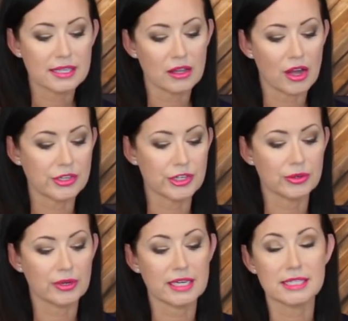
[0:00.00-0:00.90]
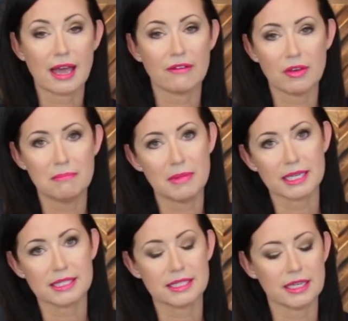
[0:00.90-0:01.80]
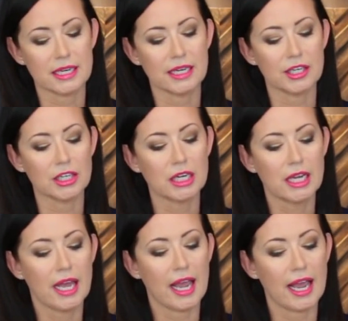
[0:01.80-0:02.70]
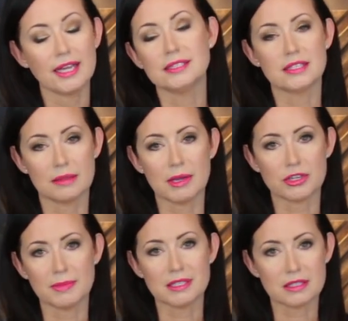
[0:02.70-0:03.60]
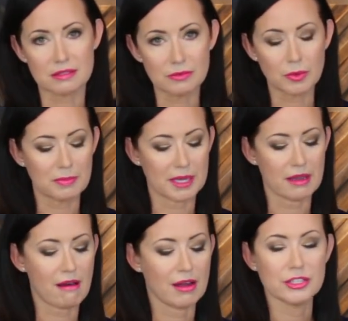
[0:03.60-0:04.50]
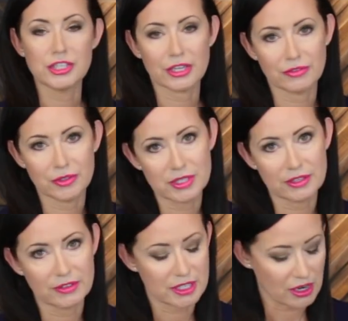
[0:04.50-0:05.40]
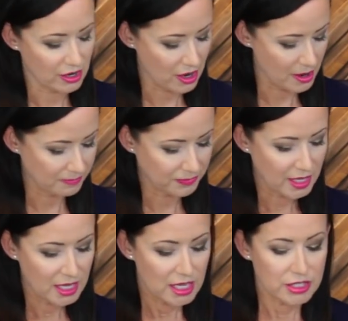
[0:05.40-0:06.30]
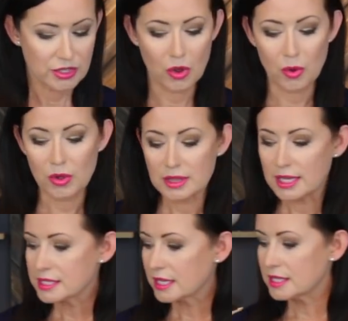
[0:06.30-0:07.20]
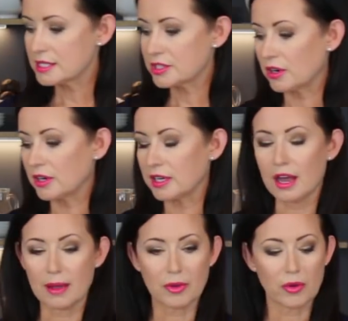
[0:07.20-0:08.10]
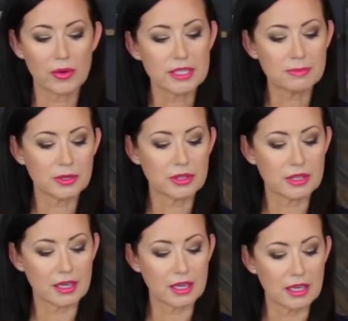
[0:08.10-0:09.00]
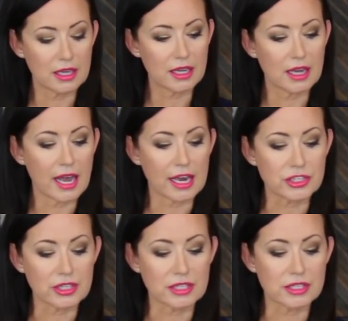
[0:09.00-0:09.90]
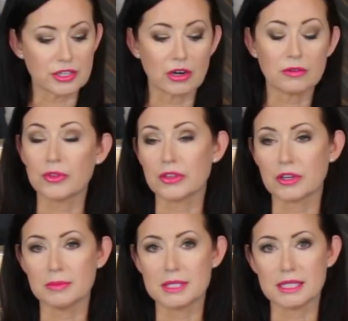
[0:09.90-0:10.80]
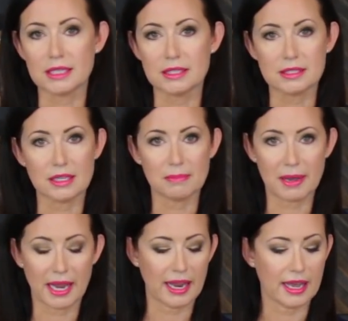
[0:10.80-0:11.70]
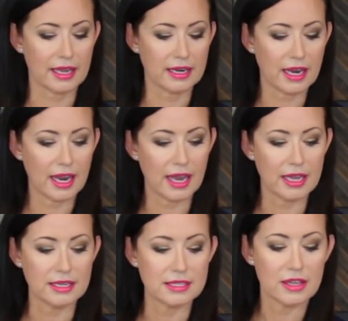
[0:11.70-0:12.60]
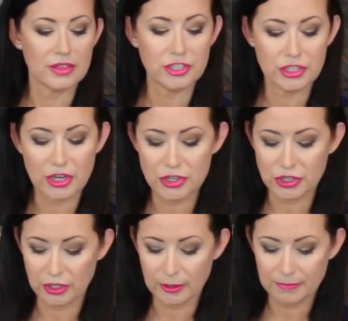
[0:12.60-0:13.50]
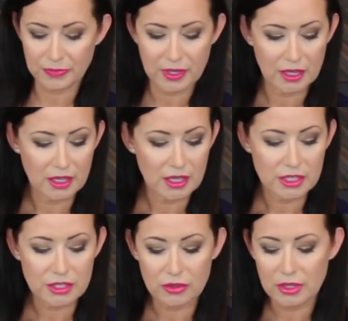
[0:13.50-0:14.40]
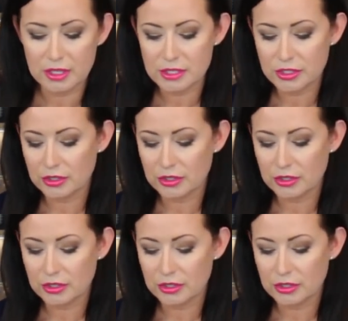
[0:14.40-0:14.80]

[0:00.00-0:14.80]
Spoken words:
cilantro, and I just have it mixed in here. And the measurements will be on chickfoodtv.com. So let's get started. I'm going to actually start with the cumin seeds in a pan and the ginger. So let's